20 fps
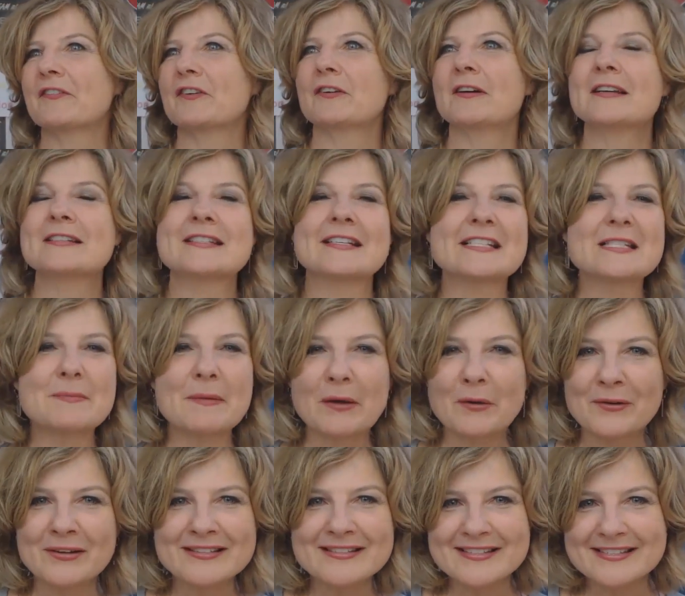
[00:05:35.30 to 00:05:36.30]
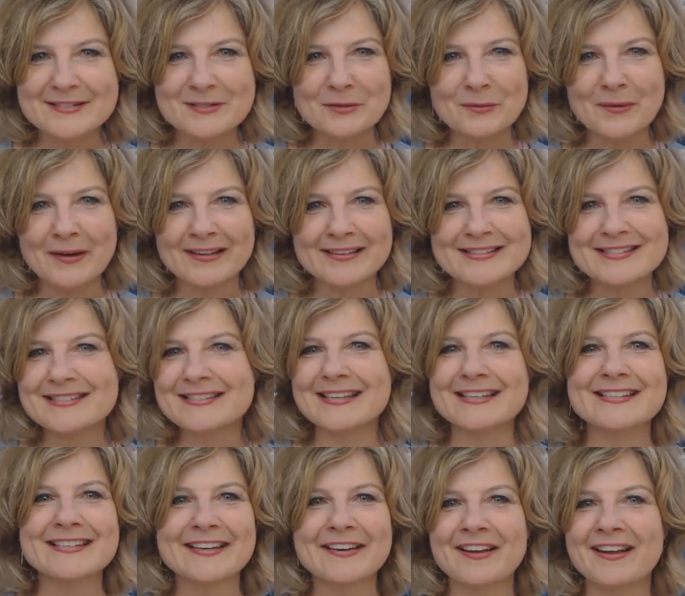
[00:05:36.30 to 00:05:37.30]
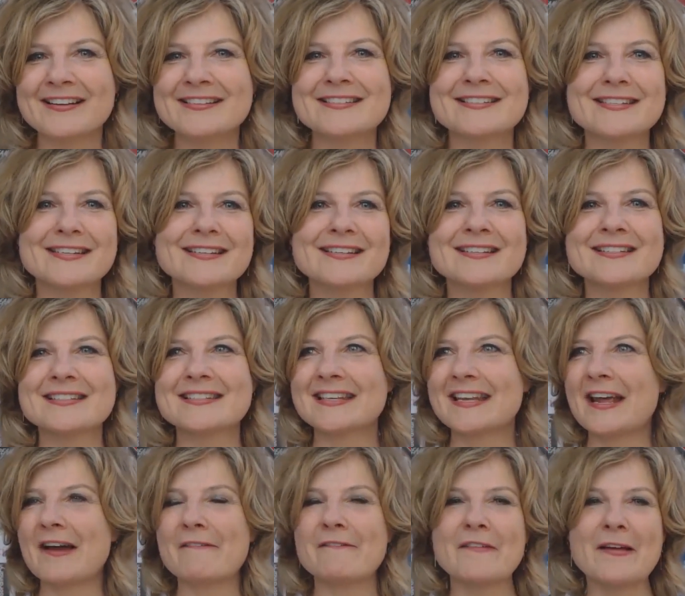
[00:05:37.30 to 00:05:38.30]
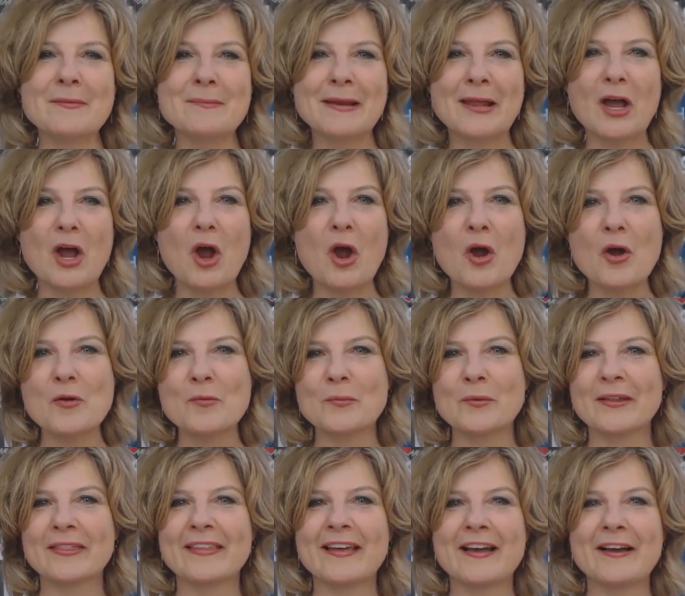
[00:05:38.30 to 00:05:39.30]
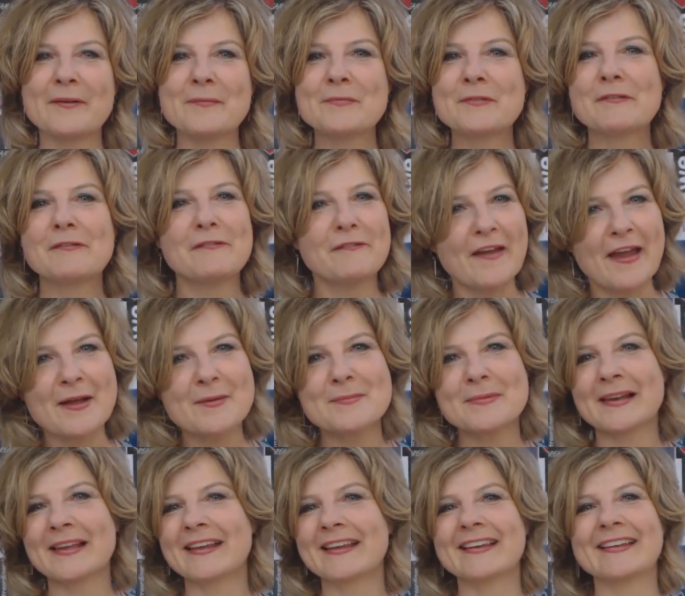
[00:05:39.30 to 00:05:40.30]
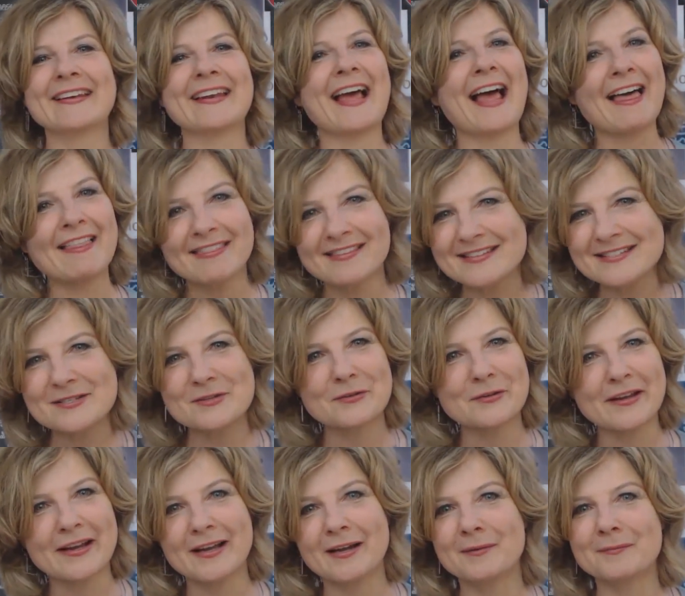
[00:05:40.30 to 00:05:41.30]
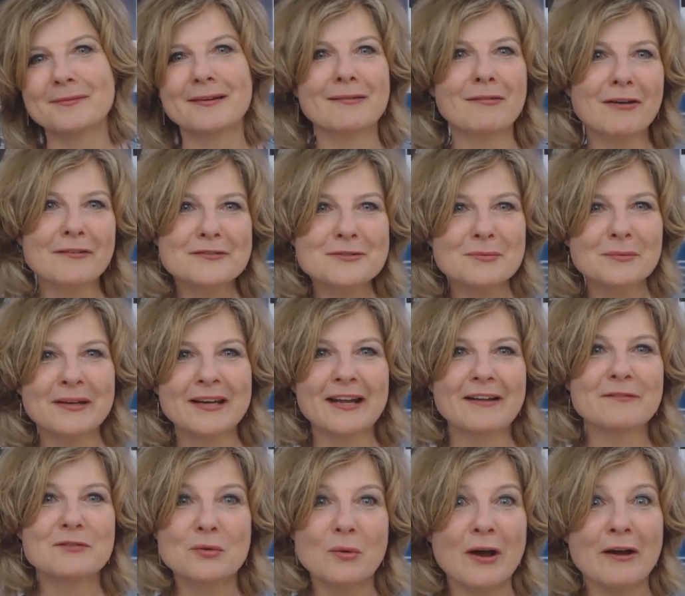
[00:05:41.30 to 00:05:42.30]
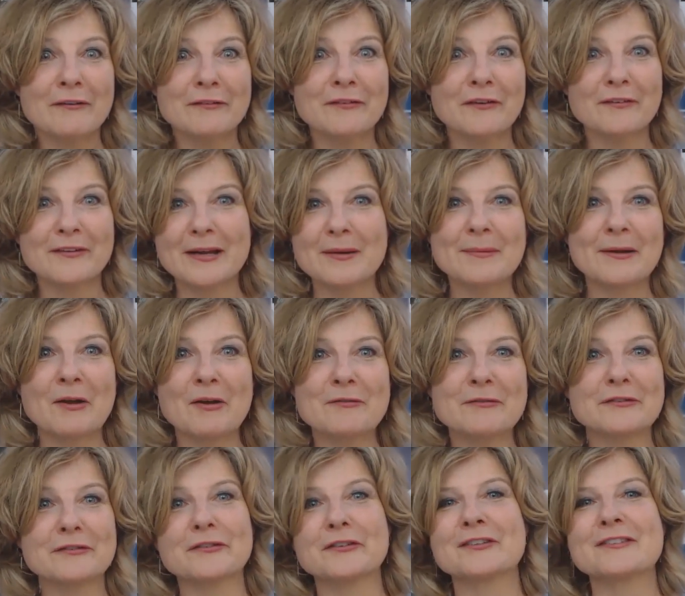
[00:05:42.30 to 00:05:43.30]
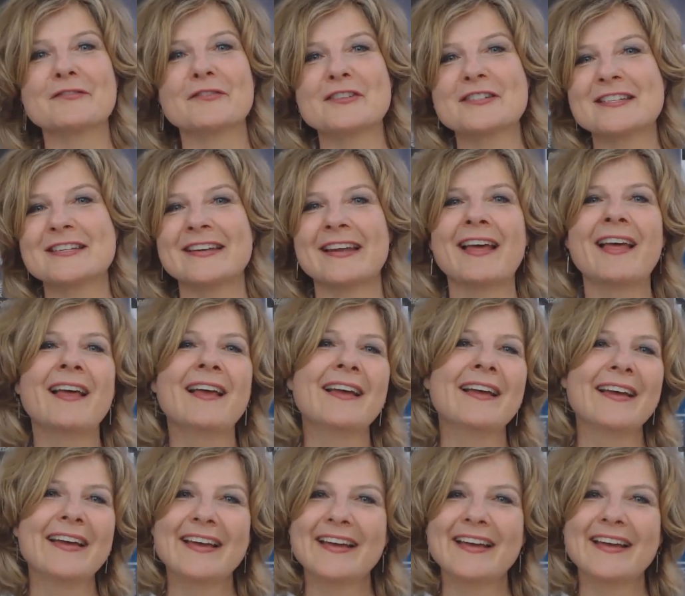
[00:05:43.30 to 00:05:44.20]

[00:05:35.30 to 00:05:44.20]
For us, experiences around Sunday night dinners in our family home with our family and others who come. Often we'd have 12 coming over for dinner.